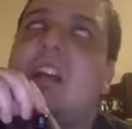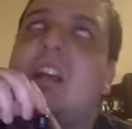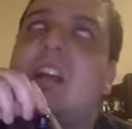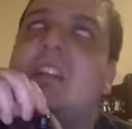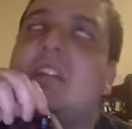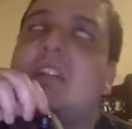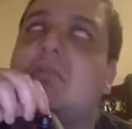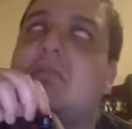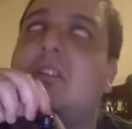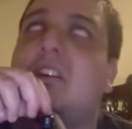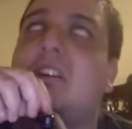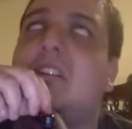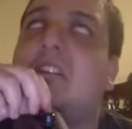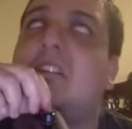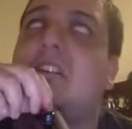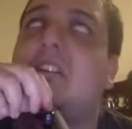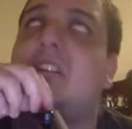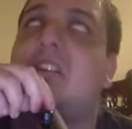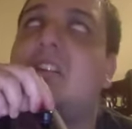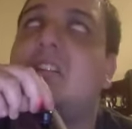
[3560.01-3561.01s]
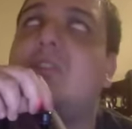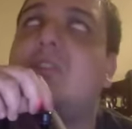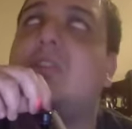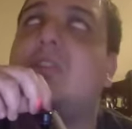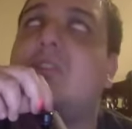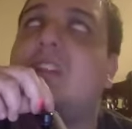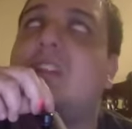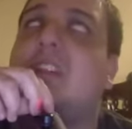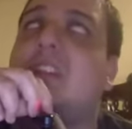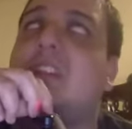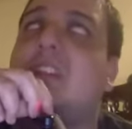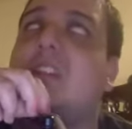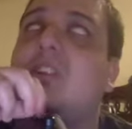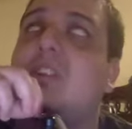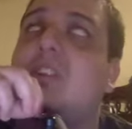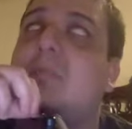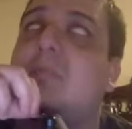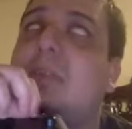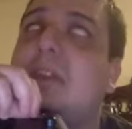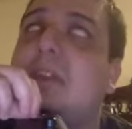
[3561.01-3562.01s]
They weren't told that they
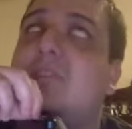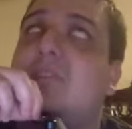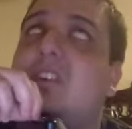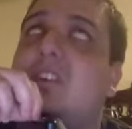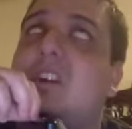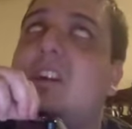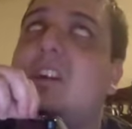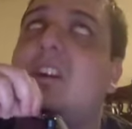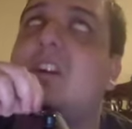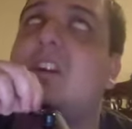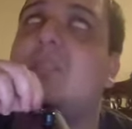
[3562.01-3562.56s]
couldn't play for a year.